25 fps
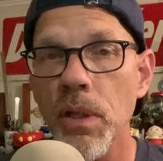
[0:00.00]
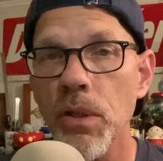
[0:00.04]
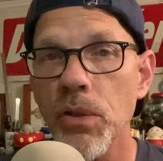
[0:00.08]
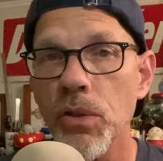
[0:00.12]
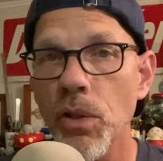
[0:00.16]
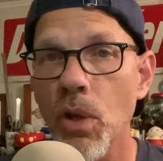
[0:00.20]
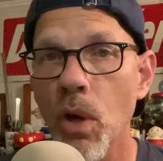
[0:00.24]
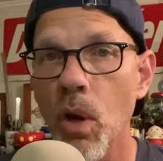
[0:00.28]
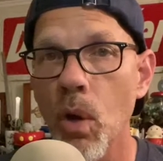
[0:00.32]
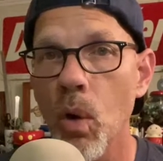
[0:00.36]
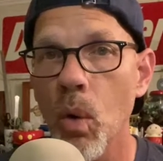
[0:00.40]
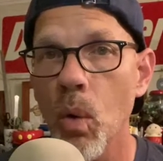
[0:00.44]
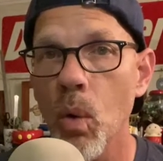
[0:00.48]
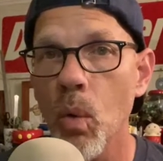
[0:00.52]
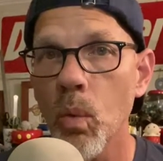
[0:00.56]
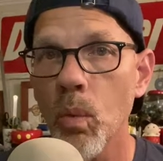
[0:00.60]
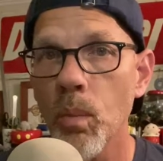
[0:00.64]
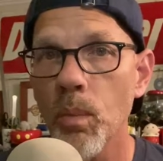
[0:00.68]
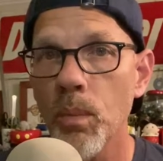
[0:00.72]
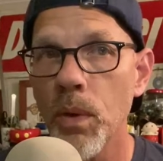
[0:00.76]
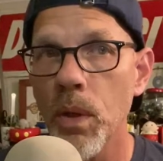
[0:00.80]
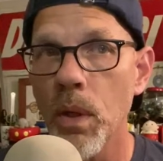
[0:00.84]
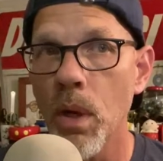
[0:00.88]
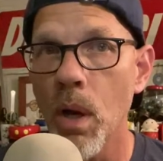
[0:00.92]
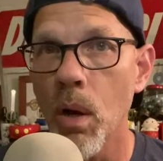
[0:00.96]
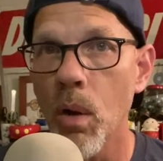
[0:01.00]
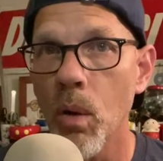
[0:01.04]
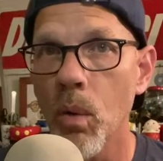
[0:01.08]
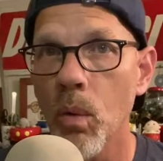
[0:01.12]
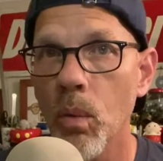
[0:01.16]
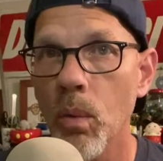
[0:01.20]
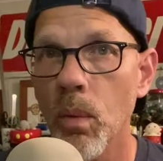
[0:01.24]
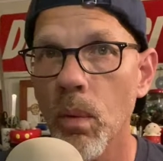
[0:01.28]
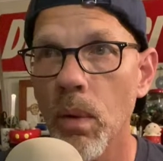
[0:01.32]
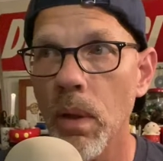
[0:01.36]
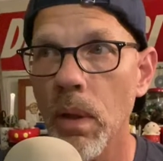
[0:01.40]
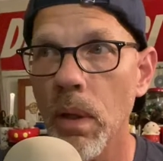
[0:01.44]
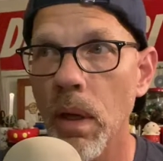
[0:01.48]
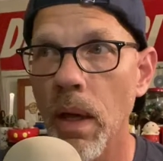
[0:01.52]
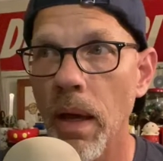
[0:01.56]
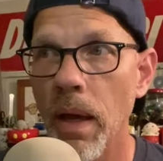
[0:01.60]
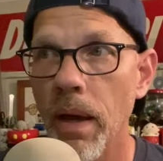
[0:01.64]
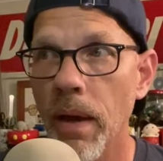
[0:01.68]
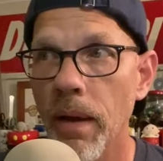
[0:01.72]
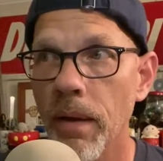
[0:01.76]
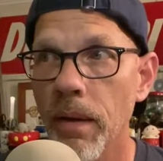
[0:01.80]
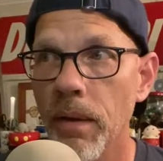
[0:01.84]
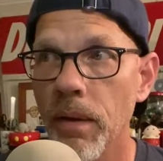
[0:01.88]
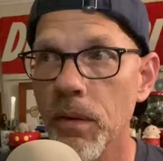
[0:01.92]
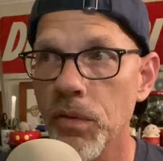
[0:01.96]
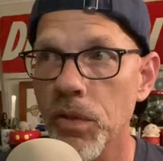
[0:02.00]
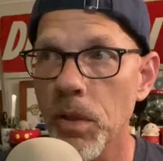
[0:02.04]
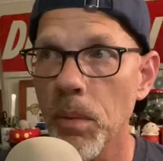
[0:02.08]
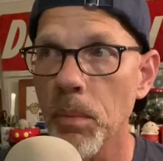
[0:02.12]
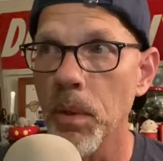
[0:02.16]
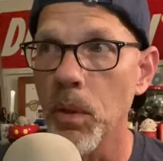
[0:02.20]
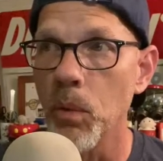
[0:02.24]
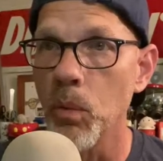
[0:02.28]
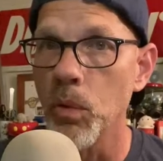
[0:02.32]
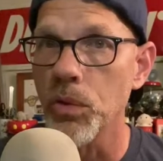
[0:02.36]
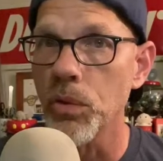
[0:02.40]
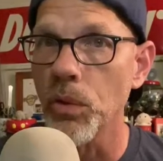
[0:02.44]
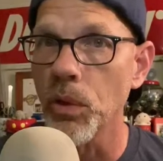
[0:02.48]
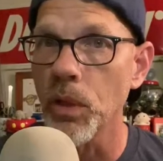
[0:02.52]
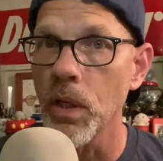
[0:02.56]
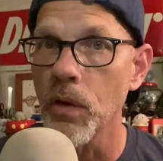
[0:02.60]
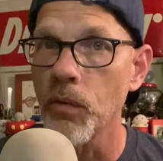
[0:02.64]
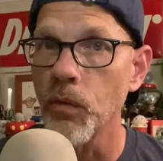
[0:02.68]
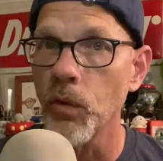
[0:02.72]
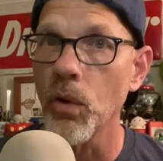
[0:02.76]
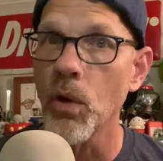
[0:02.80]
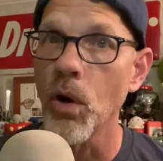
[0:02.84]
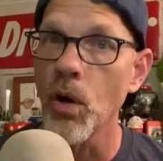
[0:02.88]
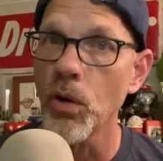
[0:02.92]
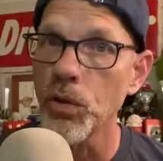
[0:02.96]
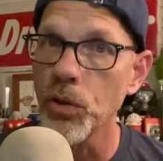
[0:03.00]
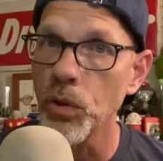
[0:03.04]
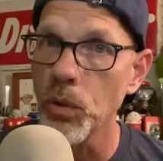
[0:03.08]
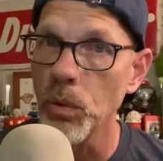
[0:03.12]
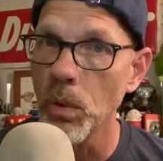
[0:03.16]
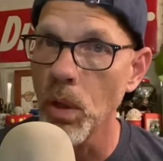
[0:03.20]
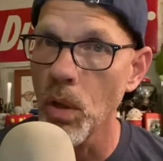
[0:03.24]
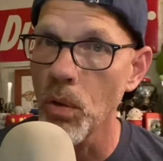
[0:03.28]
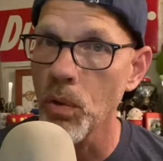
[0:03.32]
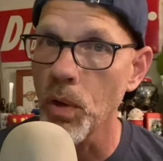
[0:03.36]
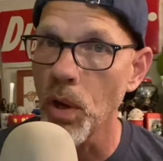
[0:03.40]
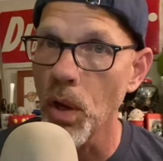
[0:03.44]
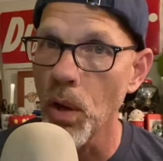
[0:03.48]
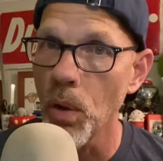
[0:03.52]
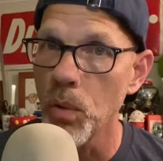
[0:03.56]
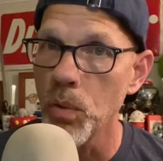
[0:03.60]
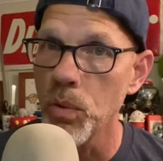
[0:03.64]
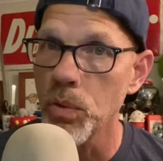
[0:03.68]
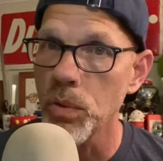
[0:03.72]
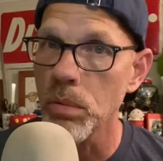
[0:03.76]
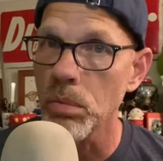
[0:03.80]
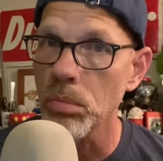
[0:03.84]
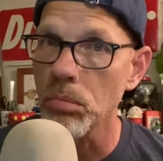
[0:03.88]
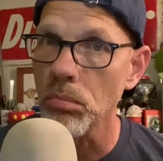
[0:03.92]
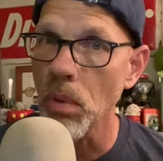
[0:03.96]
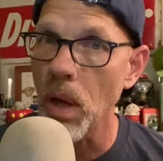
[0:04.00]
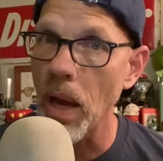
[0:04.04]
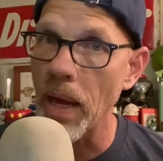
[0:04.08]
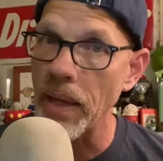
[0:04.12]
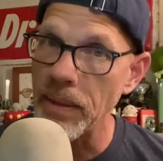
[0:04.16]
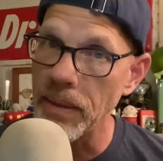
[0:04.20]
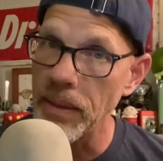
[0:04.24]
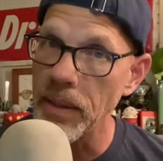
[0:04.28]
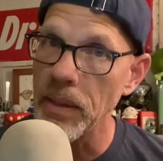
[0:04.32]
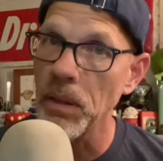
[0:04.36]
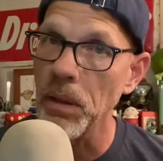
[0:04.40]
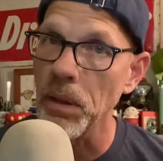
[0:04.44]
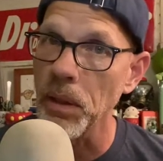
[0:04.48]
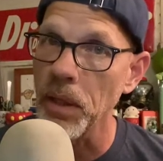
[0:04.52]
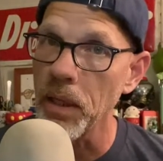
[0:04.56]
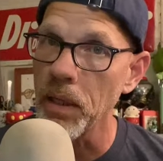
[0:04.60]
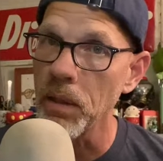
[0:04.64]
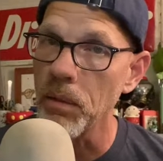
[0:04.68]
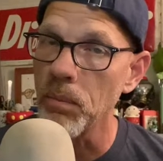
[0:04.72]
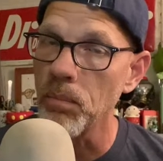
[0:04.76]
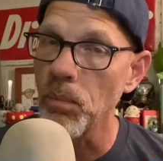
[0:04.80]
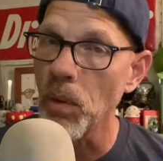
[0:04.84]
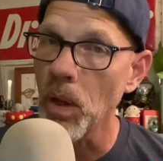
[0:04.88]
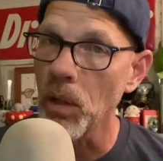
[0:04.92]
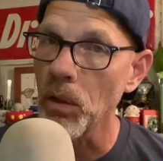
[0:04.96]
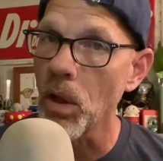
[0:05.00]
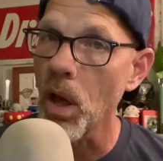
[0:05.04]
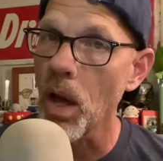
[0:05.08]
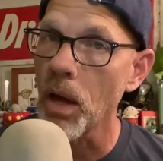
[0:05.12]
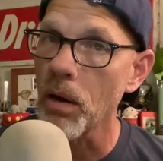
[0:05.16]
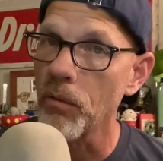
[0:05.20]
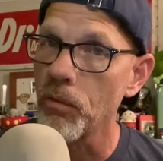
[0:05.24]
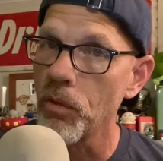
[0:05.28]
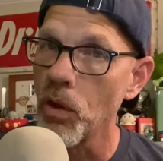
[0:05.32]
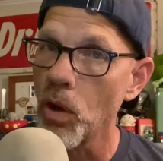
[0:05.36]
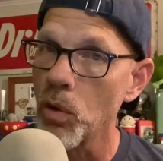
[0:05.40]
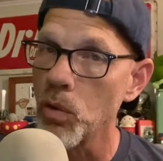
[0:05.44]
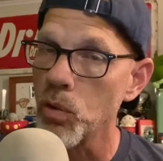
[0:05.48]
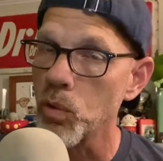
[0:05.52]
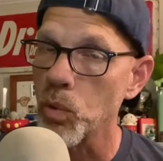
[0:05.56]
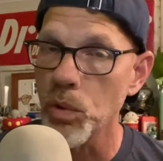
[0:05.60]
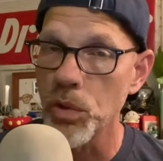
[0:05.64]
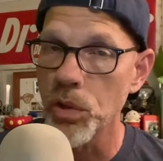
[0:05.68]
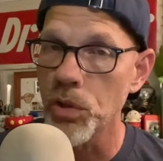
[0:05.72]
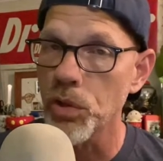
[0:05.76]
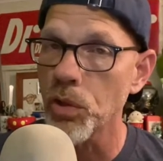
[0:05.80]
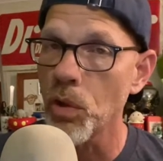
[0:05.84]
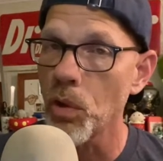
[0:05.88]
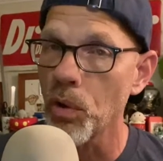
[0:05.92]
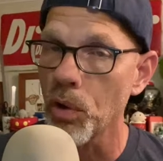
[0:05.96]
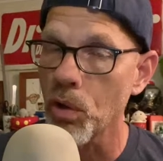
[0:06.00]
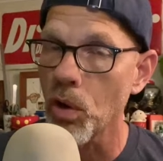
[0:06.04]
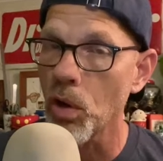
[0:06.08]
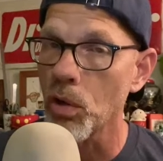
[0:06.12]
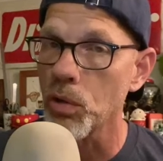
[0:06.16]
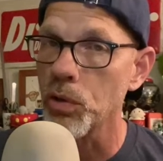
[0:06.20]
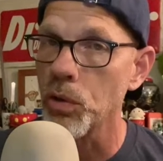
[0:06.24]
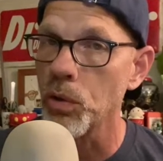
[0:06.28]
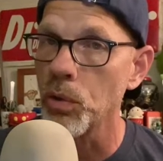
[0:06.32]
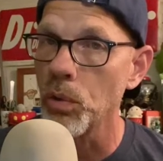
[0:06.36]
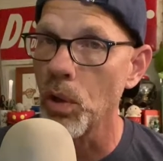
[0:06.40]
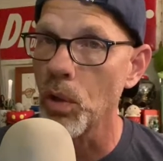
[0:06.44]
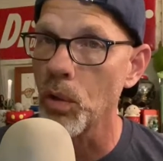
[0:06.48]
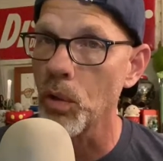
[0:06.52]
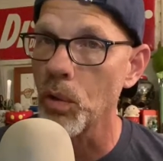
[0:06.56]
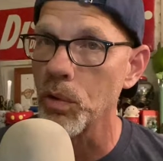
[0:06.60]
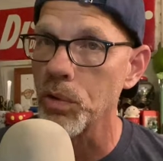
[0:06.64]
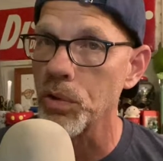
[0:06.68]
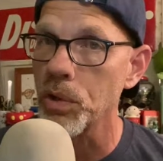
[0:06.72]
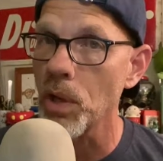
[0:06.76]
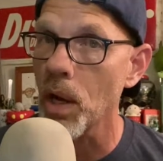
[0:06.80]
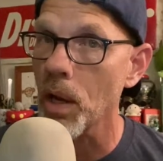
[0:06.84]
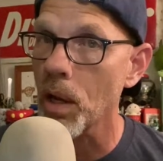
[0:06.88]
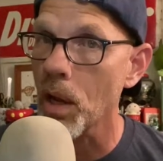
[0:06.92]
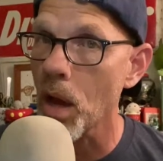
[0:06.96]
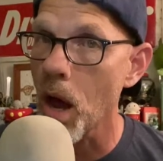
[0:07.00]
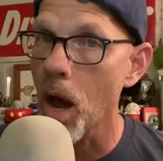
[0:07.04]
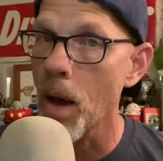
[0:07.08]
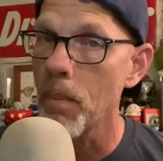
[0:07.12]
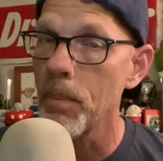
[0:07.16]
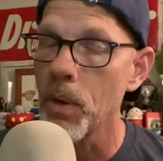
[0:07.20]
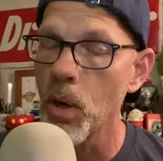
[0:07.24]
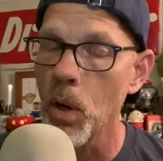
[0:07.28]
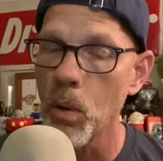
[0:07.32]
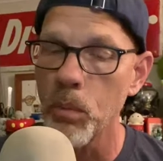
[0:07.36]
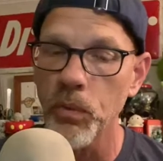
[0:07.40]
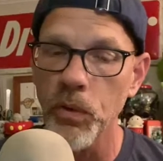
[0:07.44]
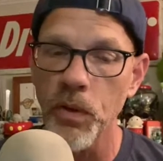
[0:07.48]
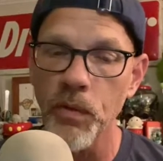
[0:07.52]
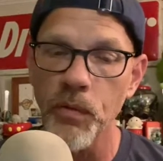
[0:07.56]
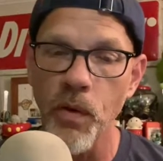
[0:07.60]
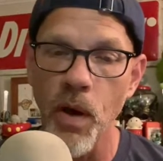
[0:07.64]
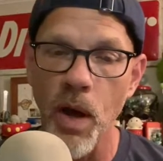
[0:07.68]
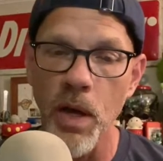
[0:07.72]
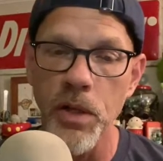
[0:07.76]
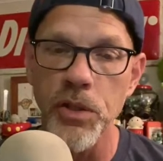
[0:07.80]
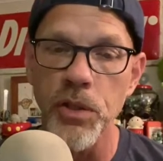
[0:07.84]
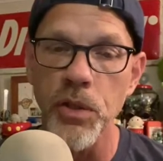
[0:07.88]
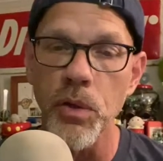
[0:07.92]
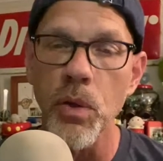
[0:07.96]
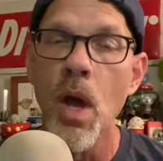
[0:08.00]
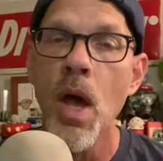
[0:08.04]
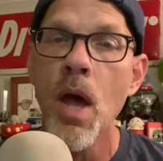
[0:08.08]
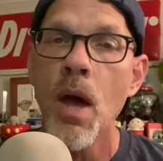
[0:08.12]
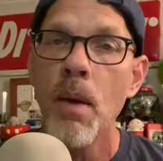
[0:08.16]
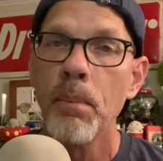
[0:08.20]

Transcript: So, you know, uh, if somebody was looking for cartoon logos, ideally a lot of those would just go to cartoonlogos.com and hopefully find you.